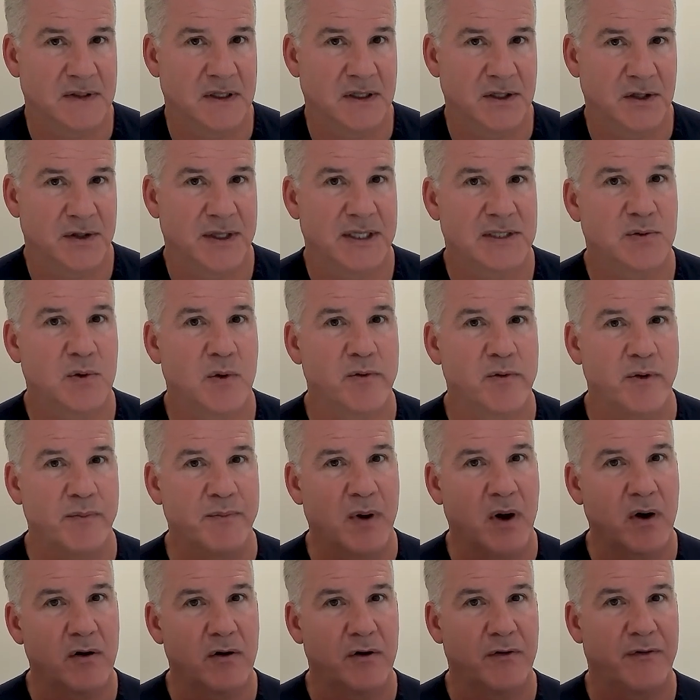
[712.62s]
on you. That's where we
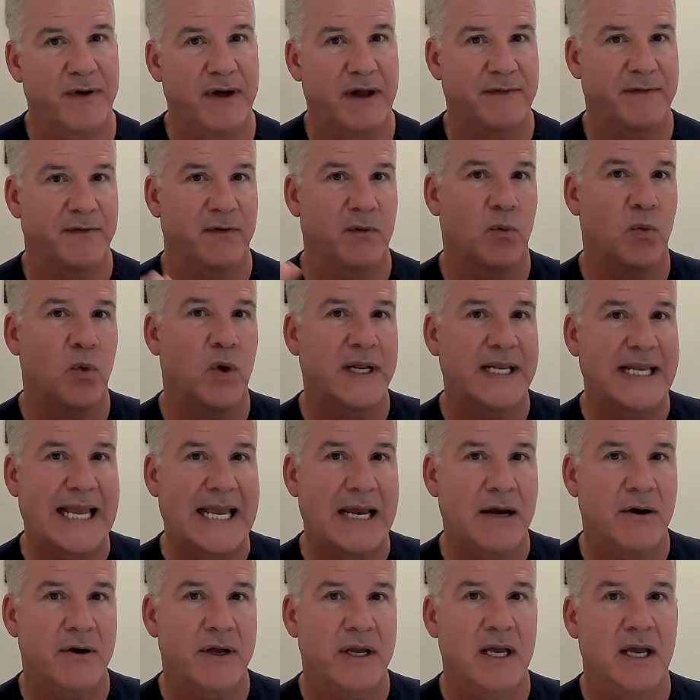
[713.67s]
borrow fat from one
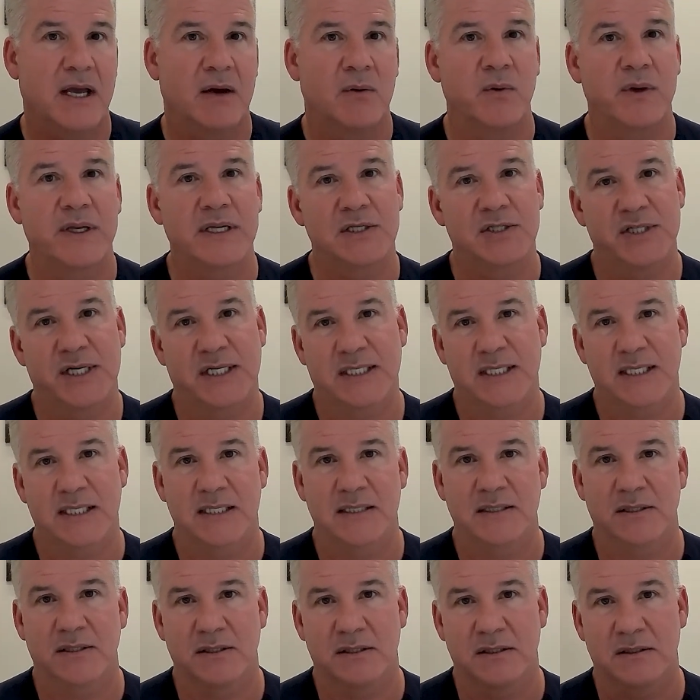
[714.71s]
area and we inject it
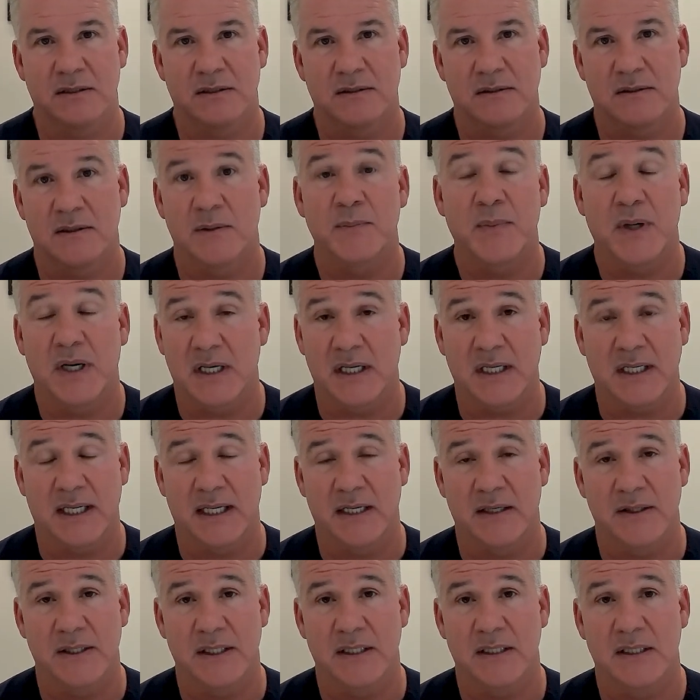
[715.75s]
into the buttock
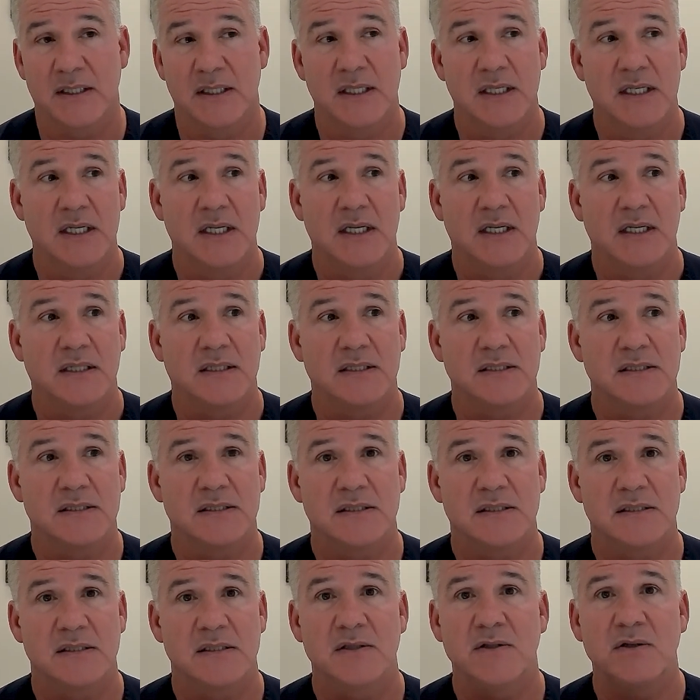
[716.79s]
area because
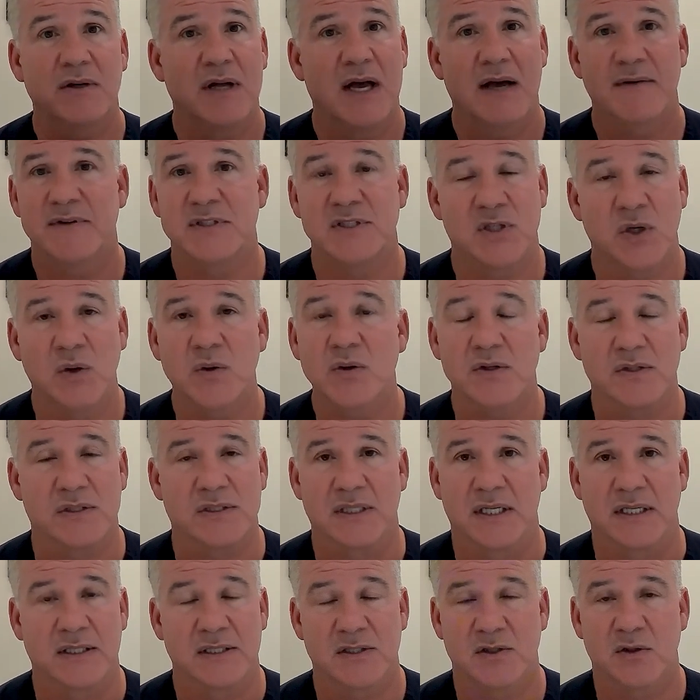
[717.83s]
you don't have a donor
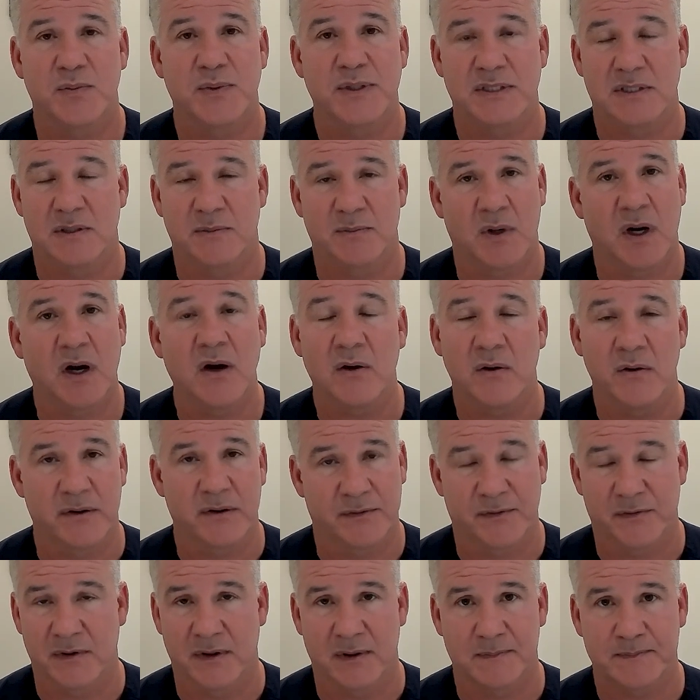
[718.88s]
site. There's no place to borrow it
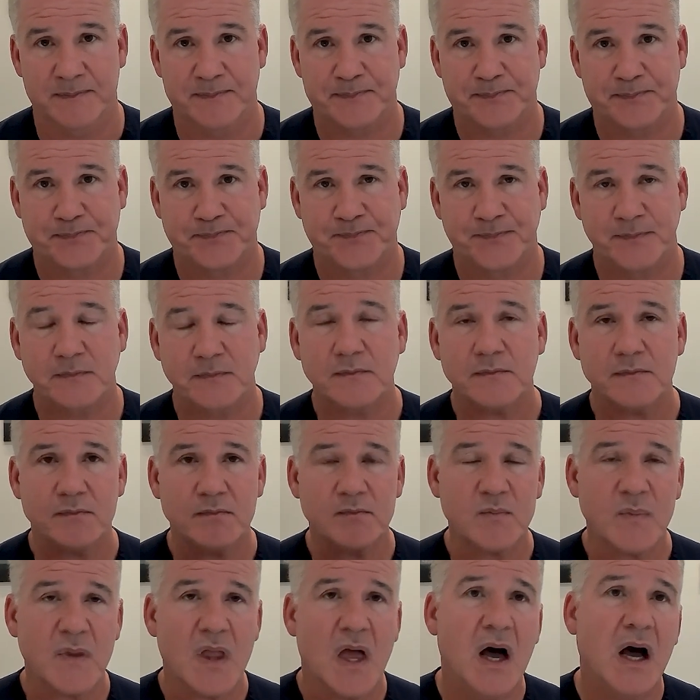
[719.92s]

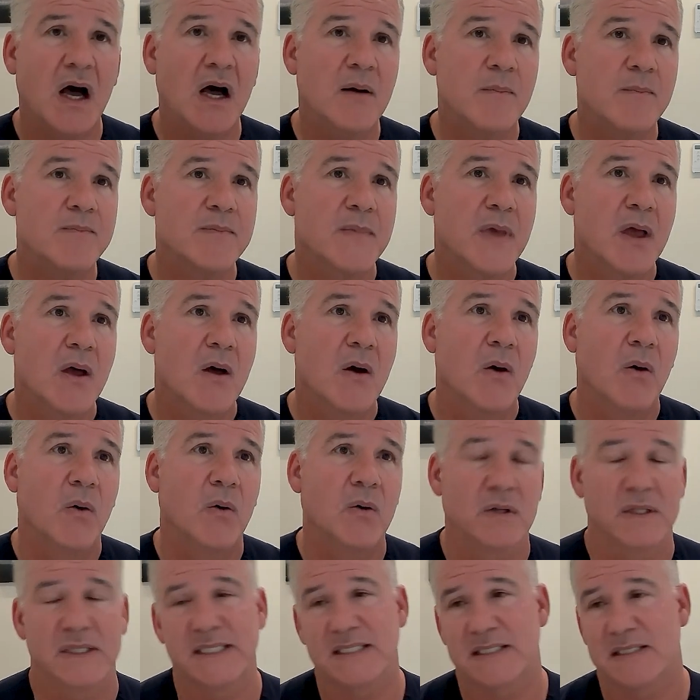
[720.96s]
from. Or
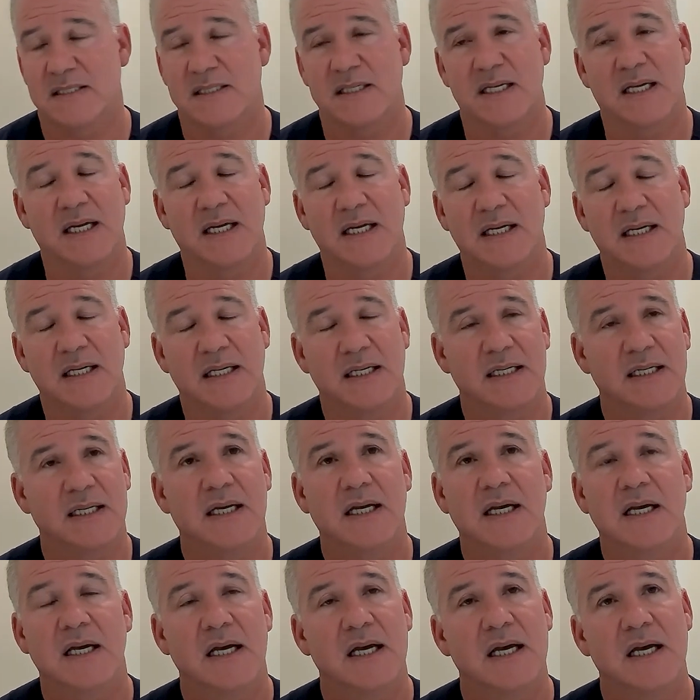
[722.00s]
let's say
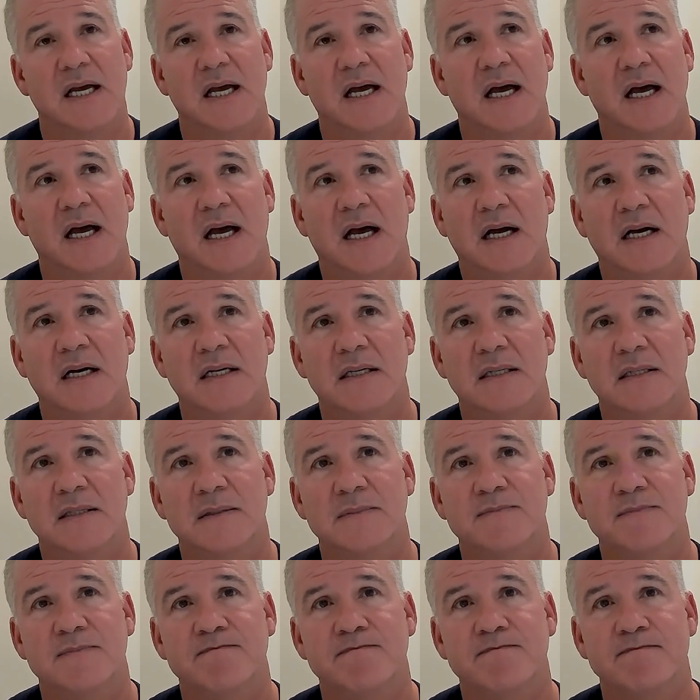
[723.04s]

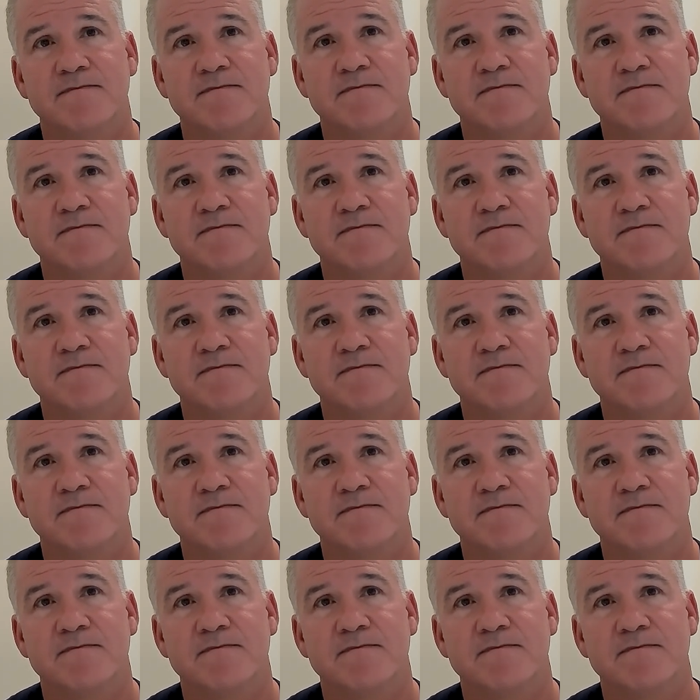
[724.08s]
um,